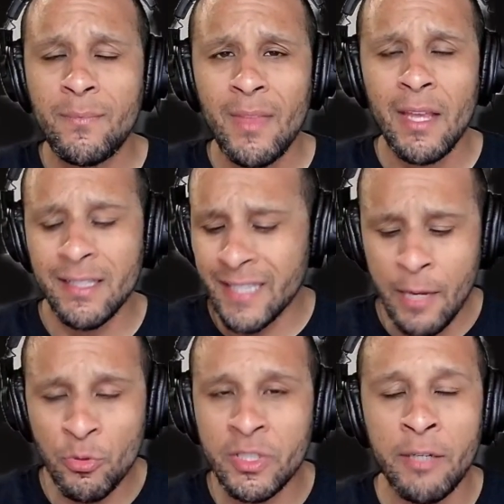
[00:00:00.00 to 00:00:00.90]
This
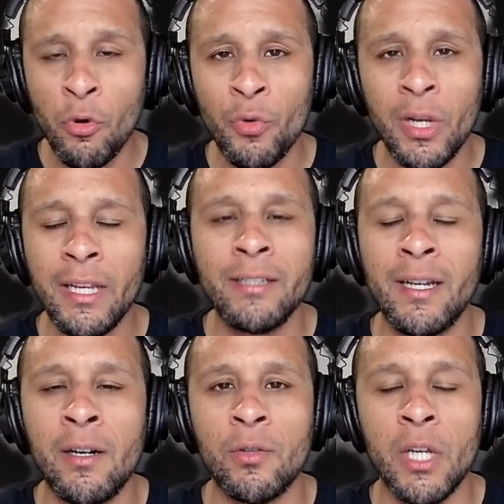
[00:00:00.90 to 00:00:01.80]
game was never really in
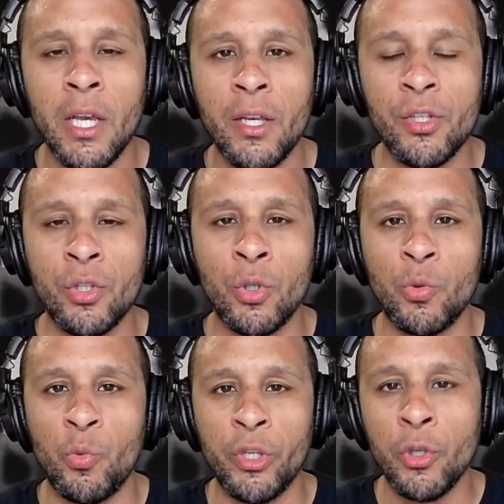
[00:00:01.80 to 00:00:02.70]
doubt.
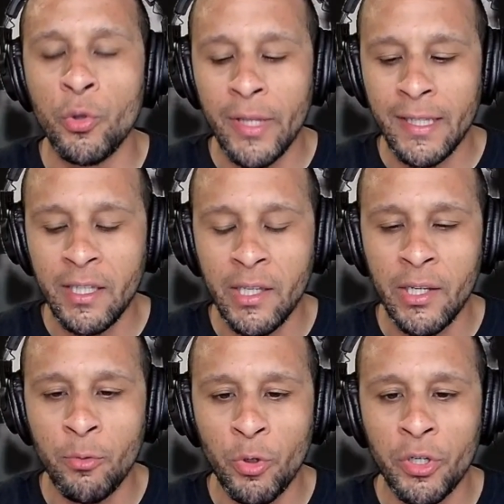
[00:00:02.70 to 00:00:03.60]
We knew that
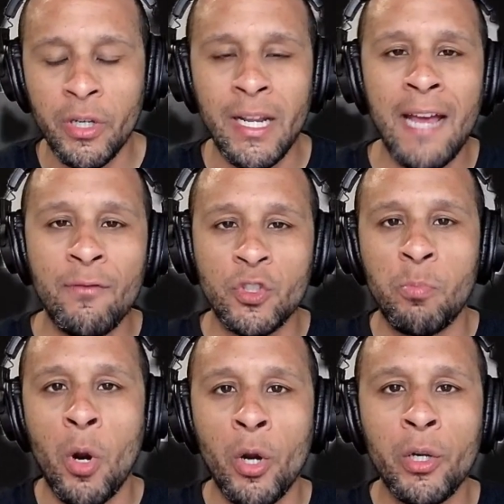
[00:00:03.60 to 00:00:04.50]
they were going to have a
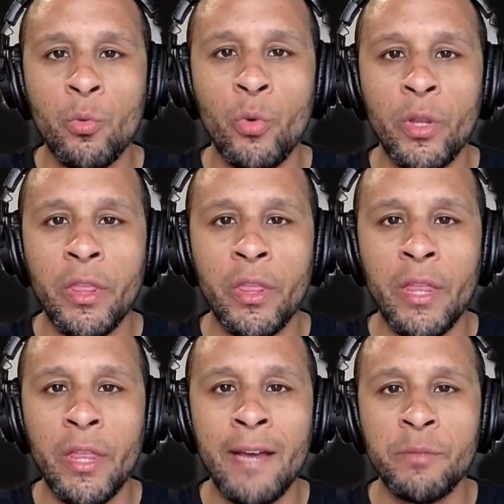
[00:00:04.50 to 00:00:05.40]
spark with
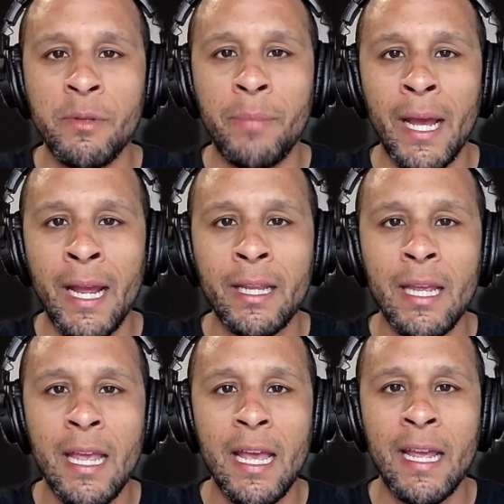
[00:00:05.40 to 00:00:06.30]
having Jimmy back,
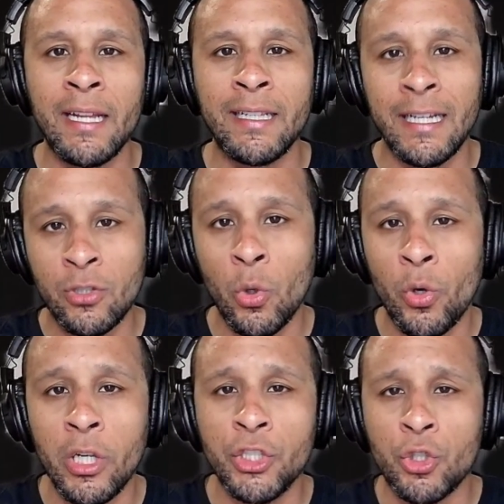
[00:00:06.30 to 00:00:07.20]
and that
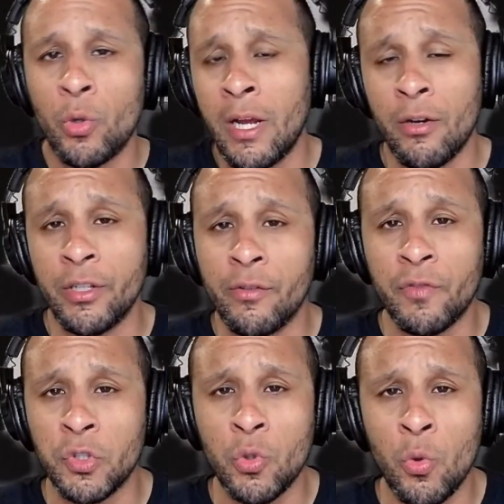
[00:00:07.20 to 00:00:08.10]
totally showed out in the
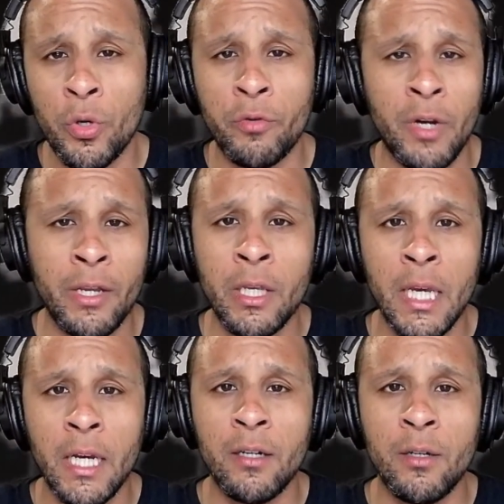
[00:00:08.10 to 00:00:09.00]
first quarter, right?
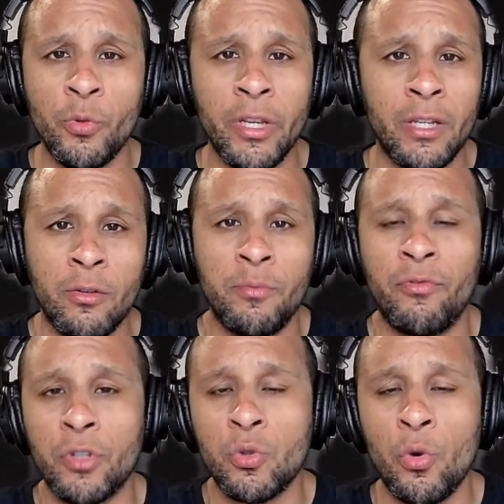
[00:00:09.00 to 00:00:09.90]
We end up the
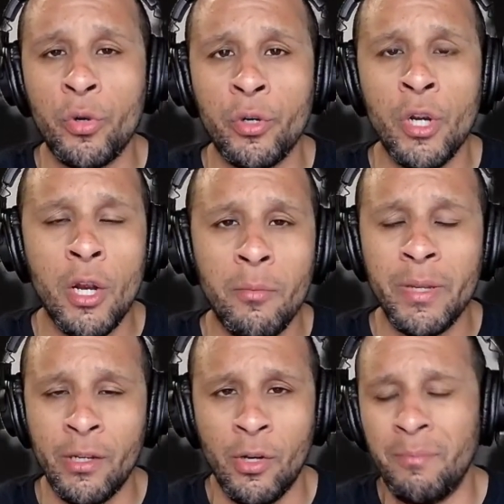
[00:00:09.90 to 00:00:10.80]
first quarter
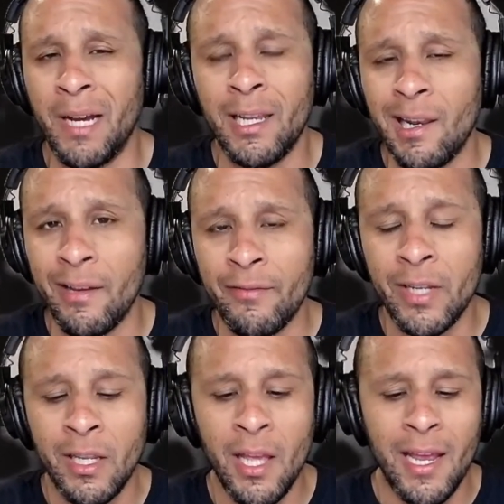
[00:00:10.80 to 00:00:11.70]
being up by
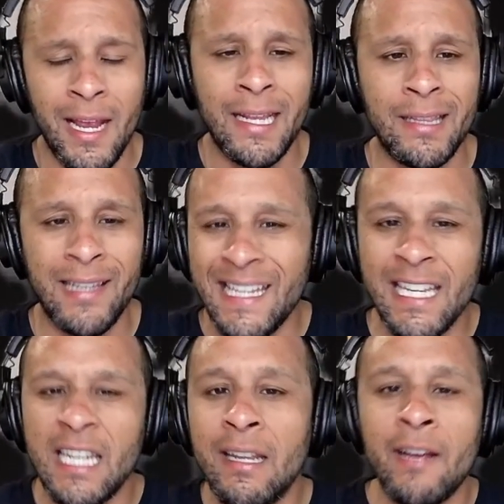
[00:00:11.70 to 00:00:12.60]
11, and the Heat
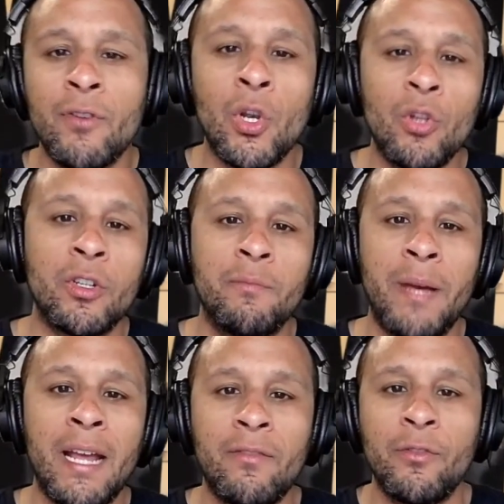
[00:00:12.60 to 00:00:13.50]
never looked
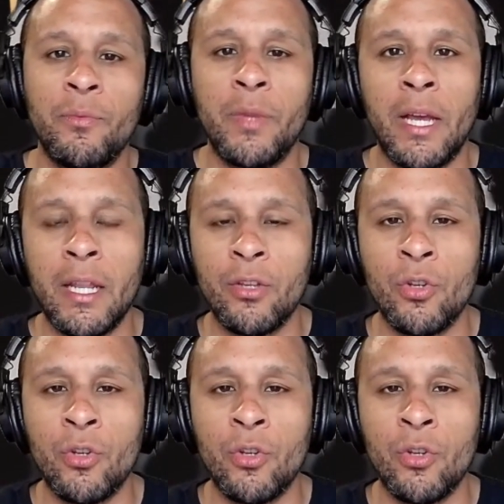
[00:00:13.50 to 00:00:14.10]
back from that. They